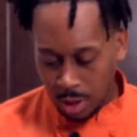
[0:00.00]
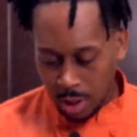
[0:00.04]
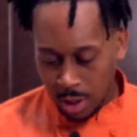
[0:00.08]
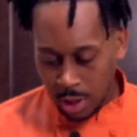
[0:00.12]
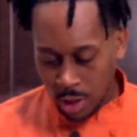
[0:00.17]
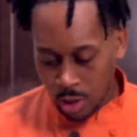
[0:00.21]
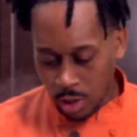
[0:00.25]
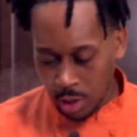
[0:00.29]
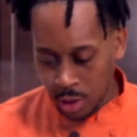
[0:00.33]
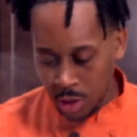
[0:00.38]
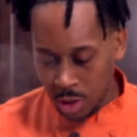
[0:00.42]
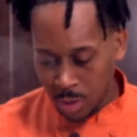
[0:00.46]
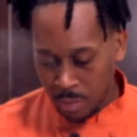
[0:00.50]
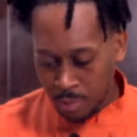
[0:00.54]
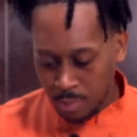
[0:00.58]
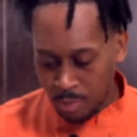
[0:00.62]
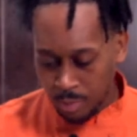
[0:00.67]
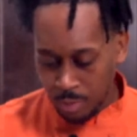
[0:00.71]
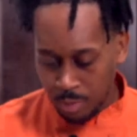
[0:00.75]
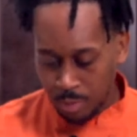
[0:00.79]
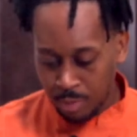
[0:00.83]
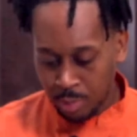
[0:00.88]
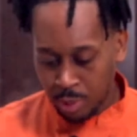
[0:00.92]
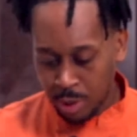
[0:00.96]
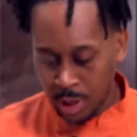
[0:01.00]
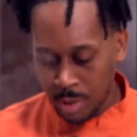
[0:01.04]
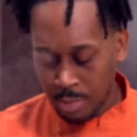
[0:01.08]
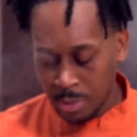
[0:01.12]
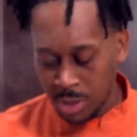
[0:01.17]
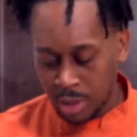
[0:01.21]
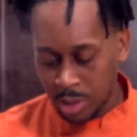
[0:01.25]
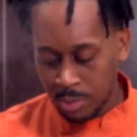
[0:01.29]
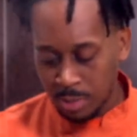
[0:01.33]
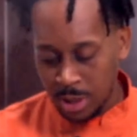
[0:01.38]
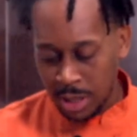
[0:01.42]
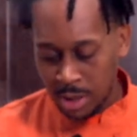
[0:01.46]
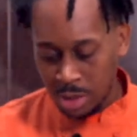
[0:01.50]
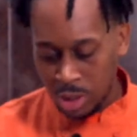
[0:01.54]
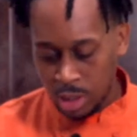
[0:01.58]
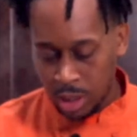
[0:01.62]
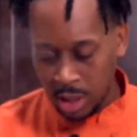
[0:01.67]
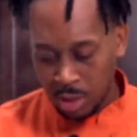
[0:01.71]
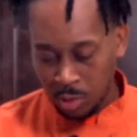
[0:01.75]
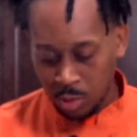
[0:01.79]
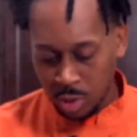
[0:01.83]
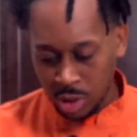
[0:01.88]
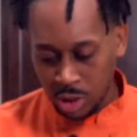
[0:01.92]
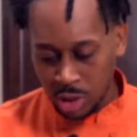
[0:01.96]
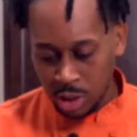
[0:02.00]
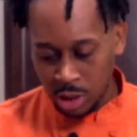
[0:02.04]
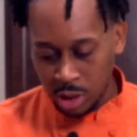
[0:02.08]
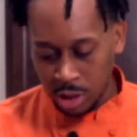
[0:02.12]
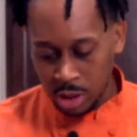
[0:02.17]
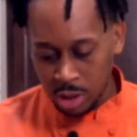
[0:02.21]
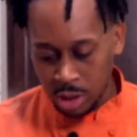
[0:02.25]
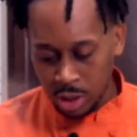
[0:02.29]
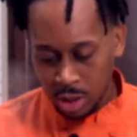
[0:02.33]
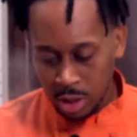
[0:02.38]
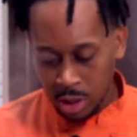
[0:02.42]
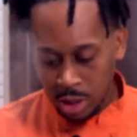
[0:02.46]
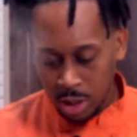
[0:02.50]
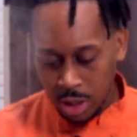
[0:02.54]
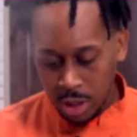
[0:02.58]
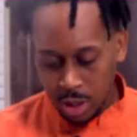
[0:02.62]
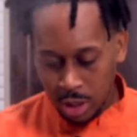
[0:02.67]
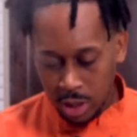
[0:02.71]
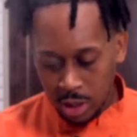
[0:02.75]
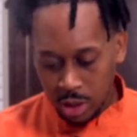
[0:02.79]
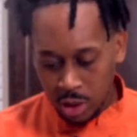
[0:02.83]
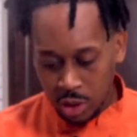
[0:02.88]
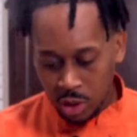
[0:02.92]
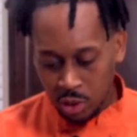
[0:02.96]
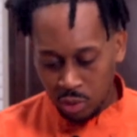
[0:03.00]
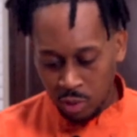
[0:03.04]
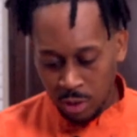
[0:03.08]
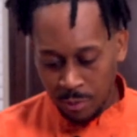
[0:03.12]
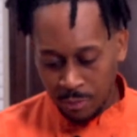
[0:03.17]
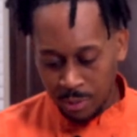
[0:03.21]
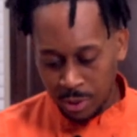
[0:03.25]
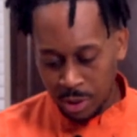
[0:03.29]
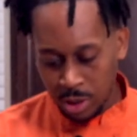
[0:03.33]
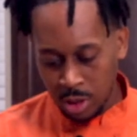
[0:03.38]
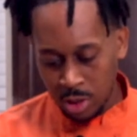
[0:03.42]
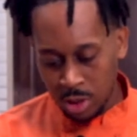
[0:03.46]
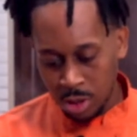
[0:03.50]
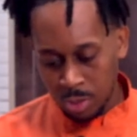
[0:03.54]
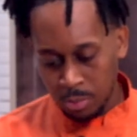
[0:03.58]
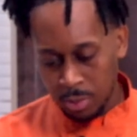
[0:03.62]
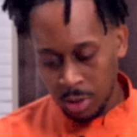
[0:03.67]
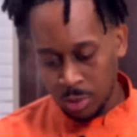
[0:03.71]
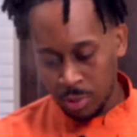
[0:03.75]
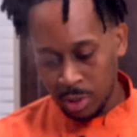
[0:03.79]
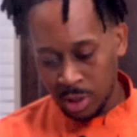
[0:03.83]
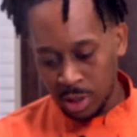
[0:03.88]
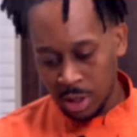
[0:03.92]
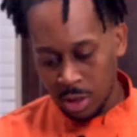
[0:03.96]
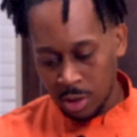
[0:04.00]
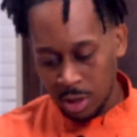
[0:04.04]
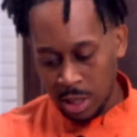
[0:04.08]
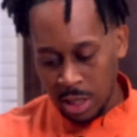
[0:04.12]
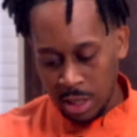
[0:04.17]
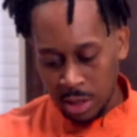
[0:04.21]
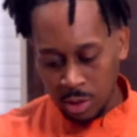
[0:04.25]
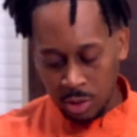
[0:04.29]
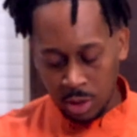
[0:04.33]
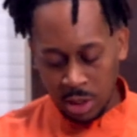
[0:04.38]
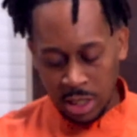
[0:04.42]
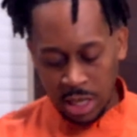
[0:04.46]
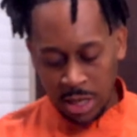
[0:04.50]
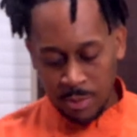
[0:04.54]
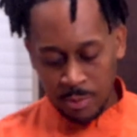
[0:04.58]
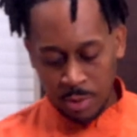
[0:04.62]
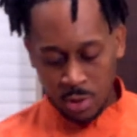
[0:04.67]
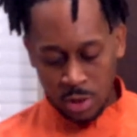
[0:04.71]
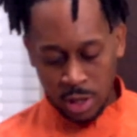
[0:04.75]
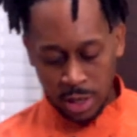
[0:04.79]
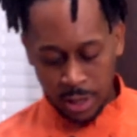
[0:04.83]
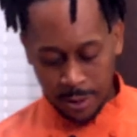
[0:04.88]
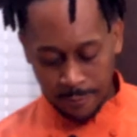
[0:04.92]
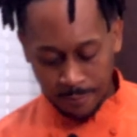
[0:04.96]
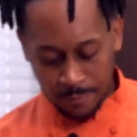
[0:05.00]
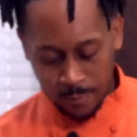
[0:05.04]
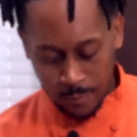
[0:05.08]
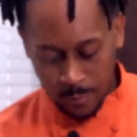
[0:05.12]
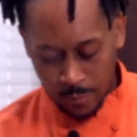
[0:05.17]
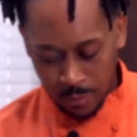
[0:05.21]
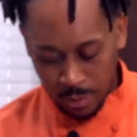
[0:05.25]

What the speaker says: And you know you're pretty much about done once your shrimp is cooked, but we still got a little time on that.